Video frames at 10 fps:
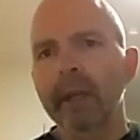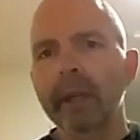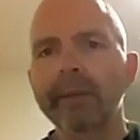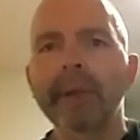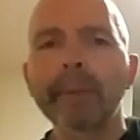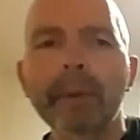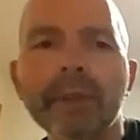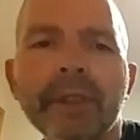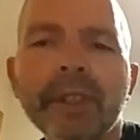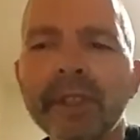Hello
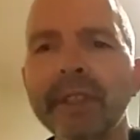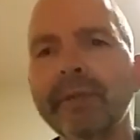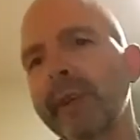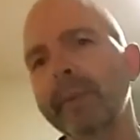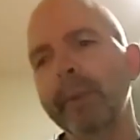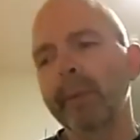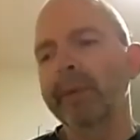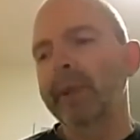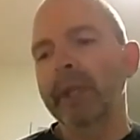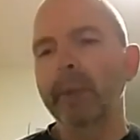vapors, this is Vaping
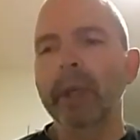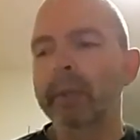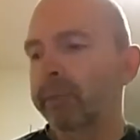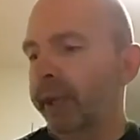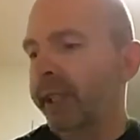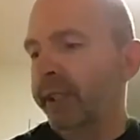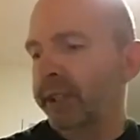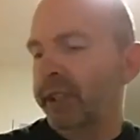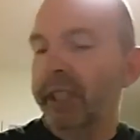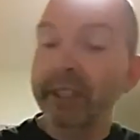with an Acquired
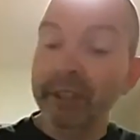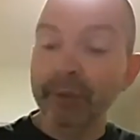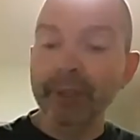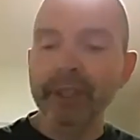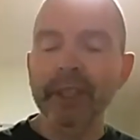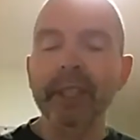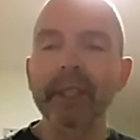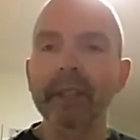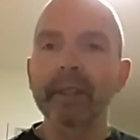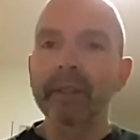Brain Injury
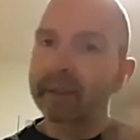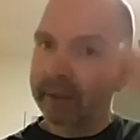checking in.